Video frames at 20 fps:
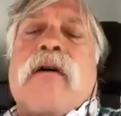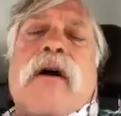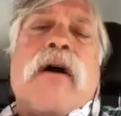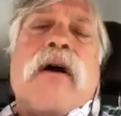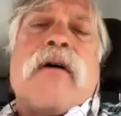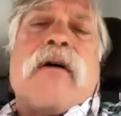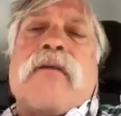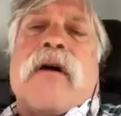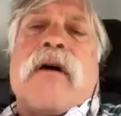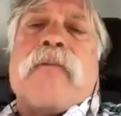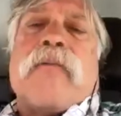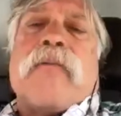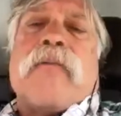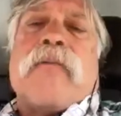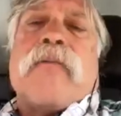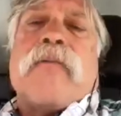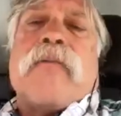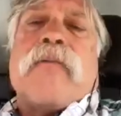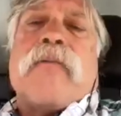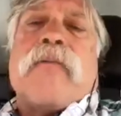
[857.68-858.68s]
I'm
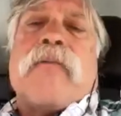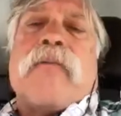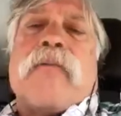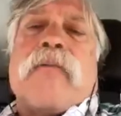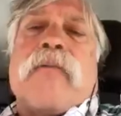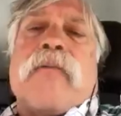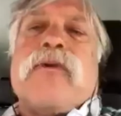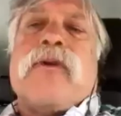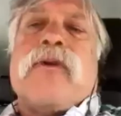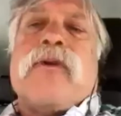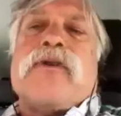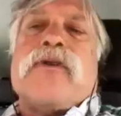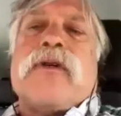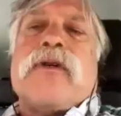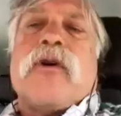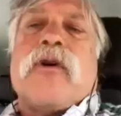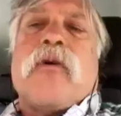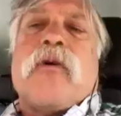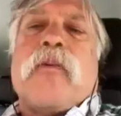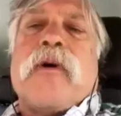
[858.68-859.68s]
going to kind of walk through
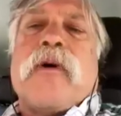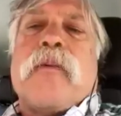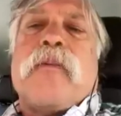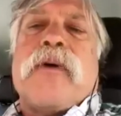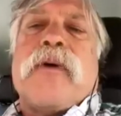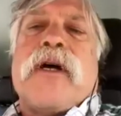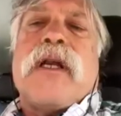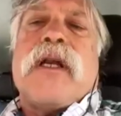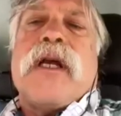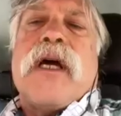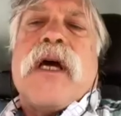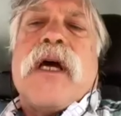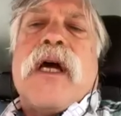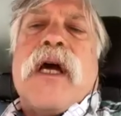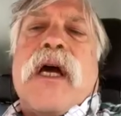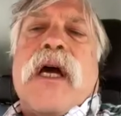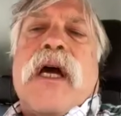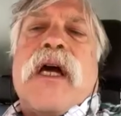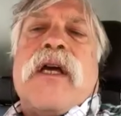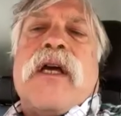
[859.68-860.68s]
those a little bit, but
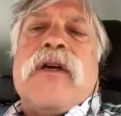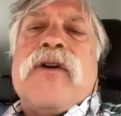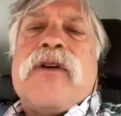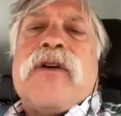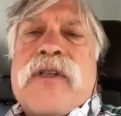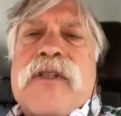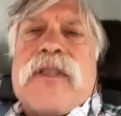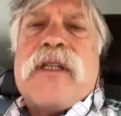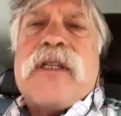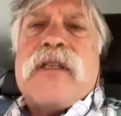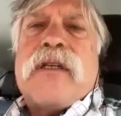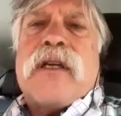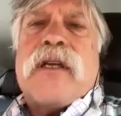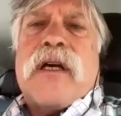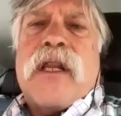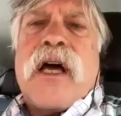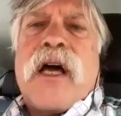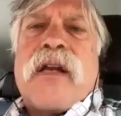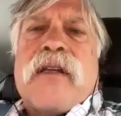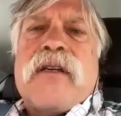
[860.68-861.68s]
you can see that a
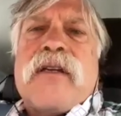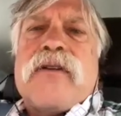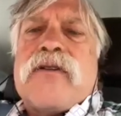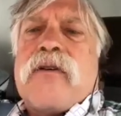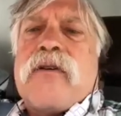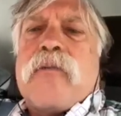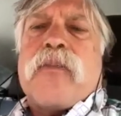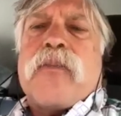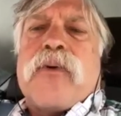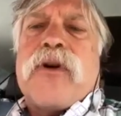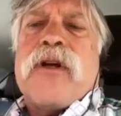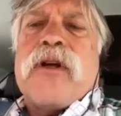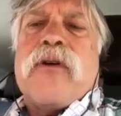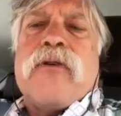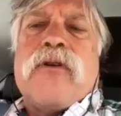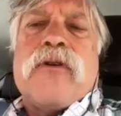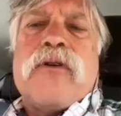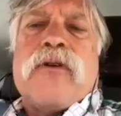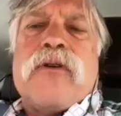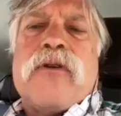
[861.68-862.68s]
lot of these are
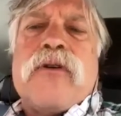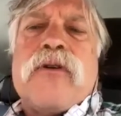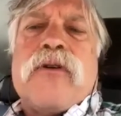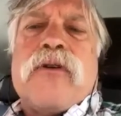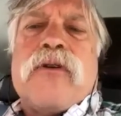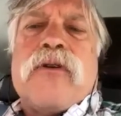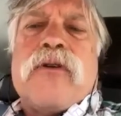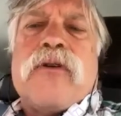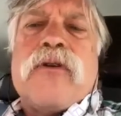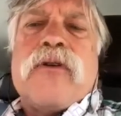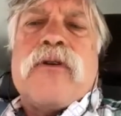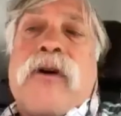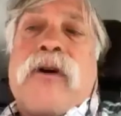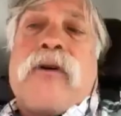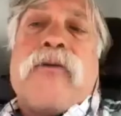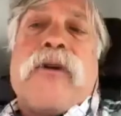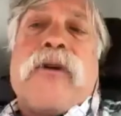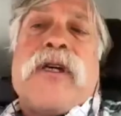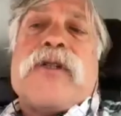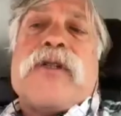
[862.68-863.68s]
pretty pretty
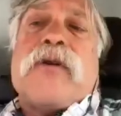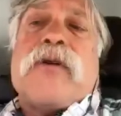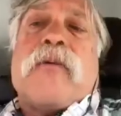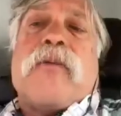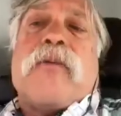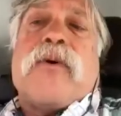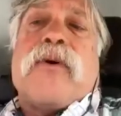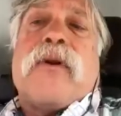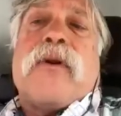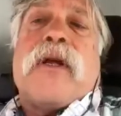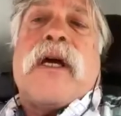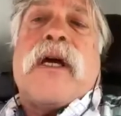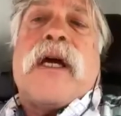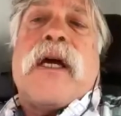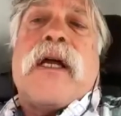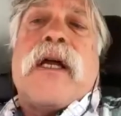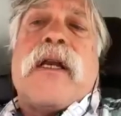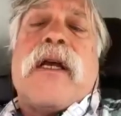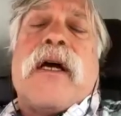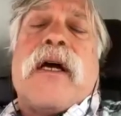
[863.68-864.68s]
darn reasonable,
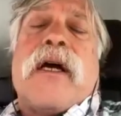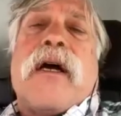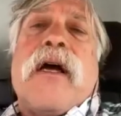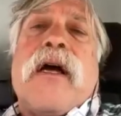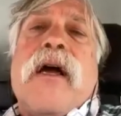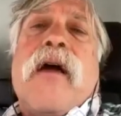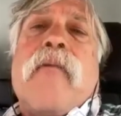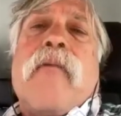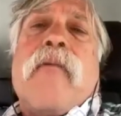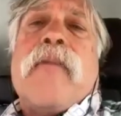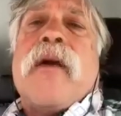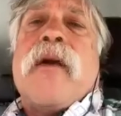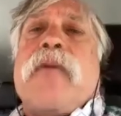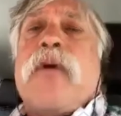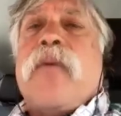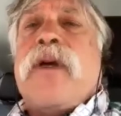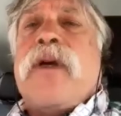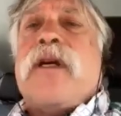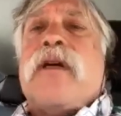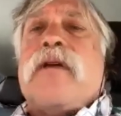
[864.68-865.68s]
and maybe
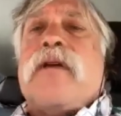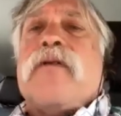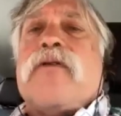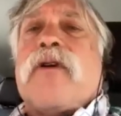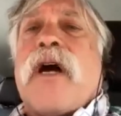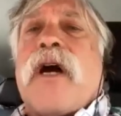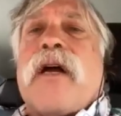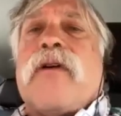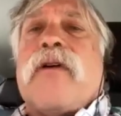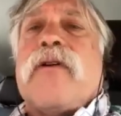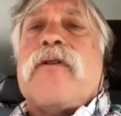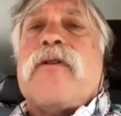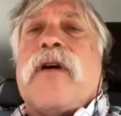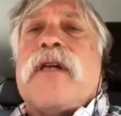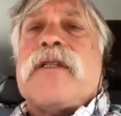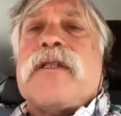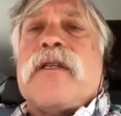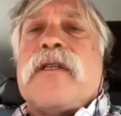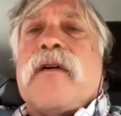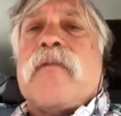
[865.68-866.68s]
we can try to
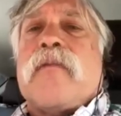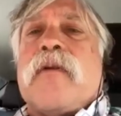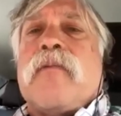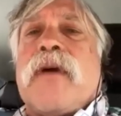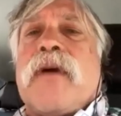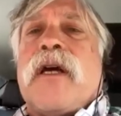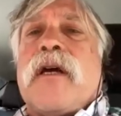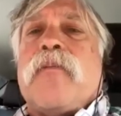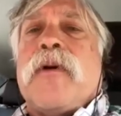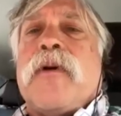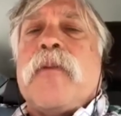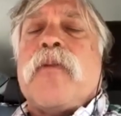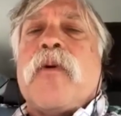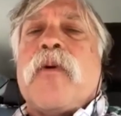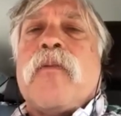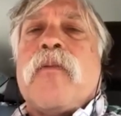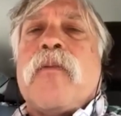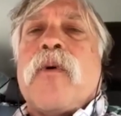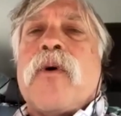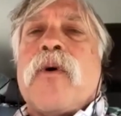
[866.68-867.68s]
address them and make people
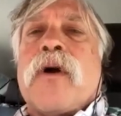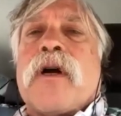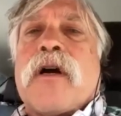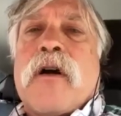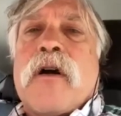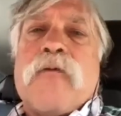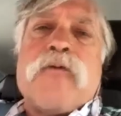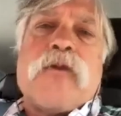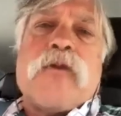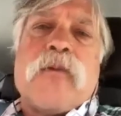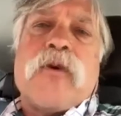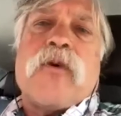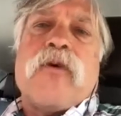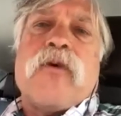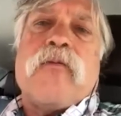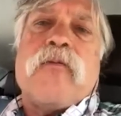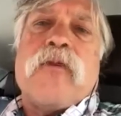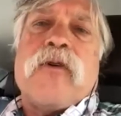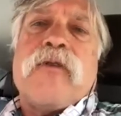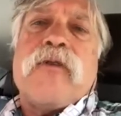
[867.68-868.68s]
more comfortable with
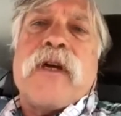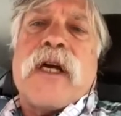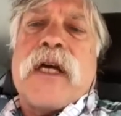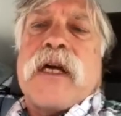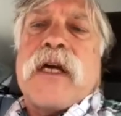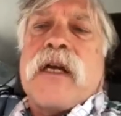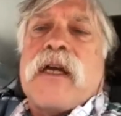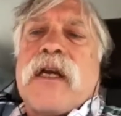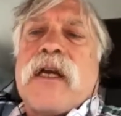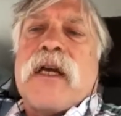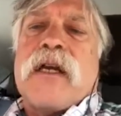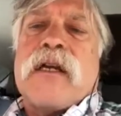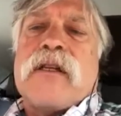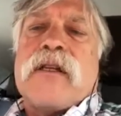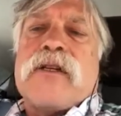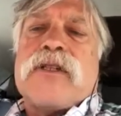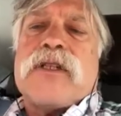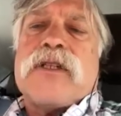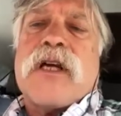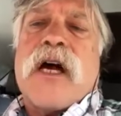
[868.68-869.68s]
moving ahead and getting
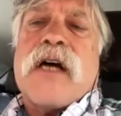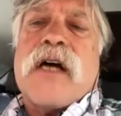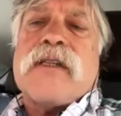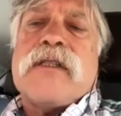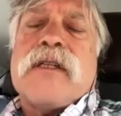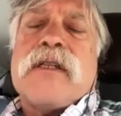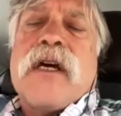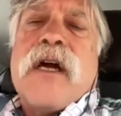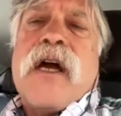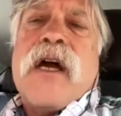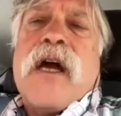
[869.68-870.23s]
the shots.